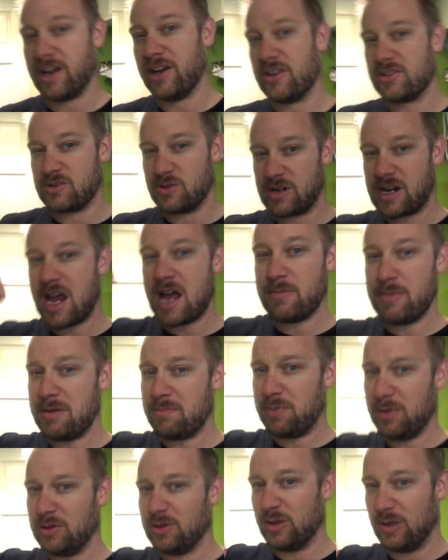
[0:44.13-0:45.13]
So
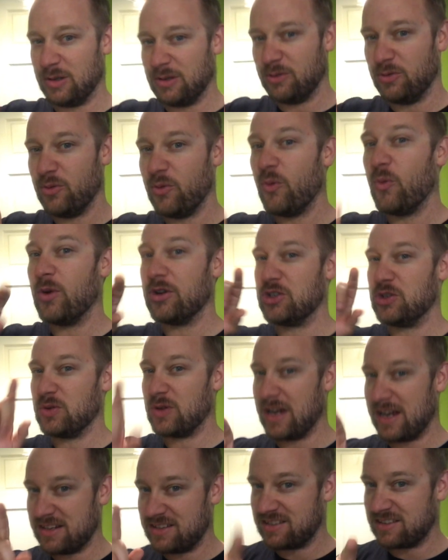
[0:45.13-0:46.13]
comment below what you
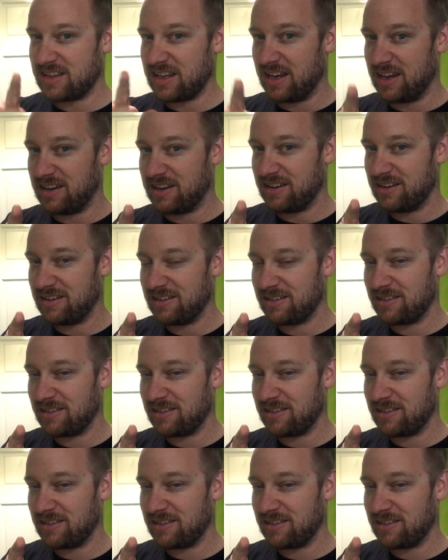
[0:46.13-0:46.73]
guys think